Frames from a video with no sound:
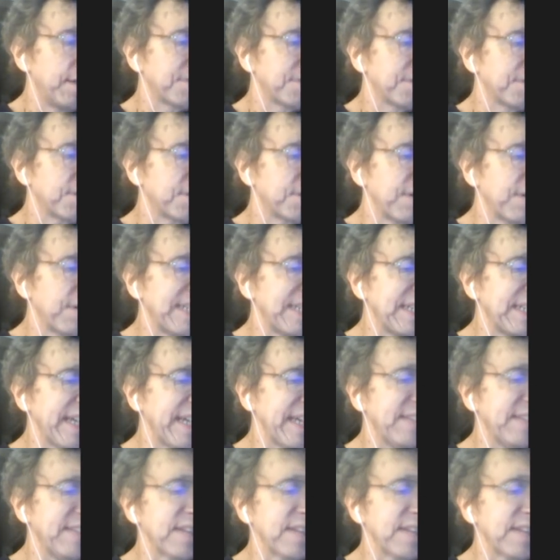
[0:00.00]
stirring
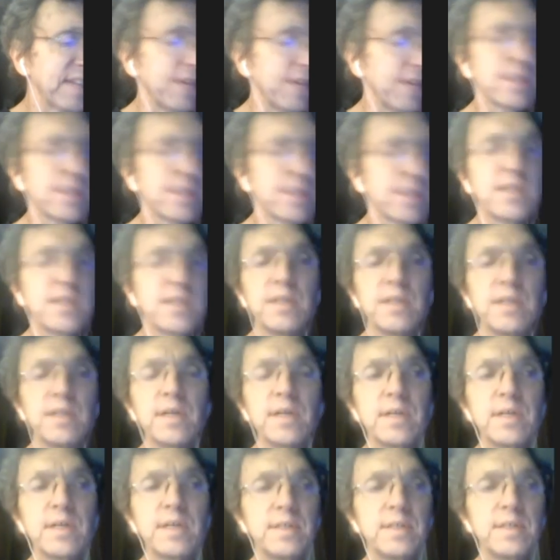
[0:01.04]
taste on the tongue,
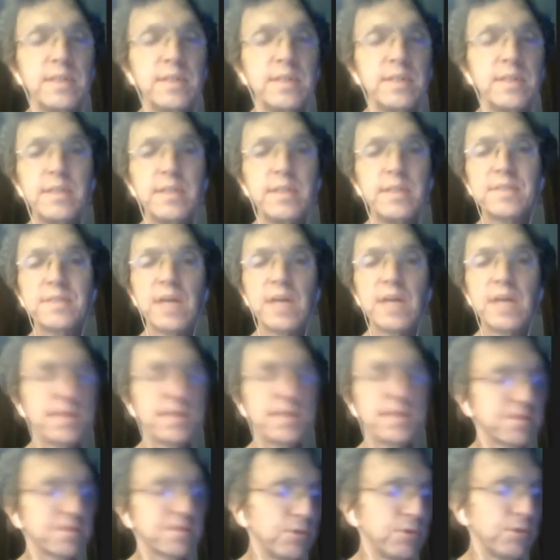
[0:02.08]
is
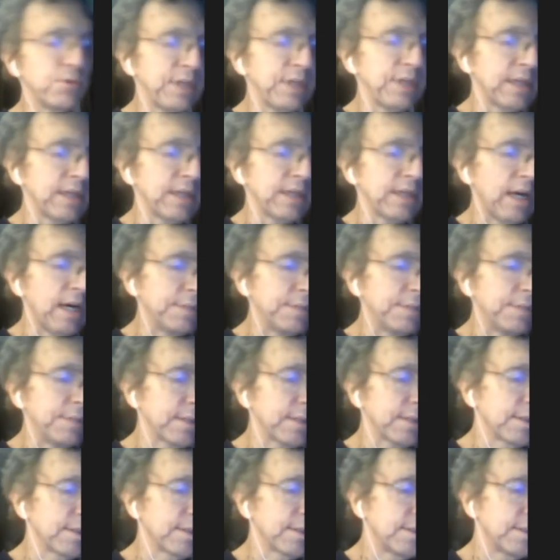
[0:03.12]
God's doing,
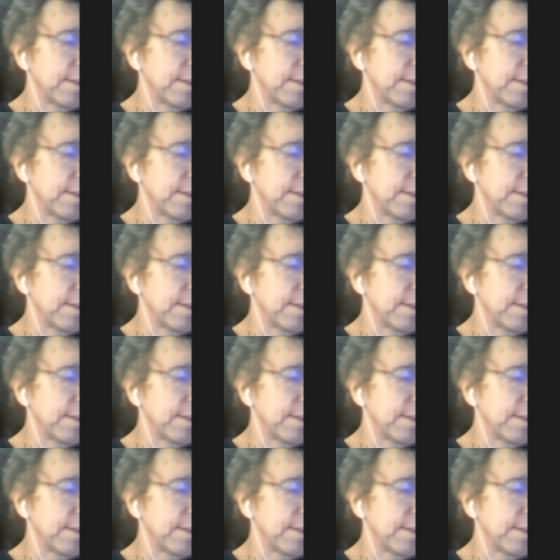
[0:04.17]
Ama.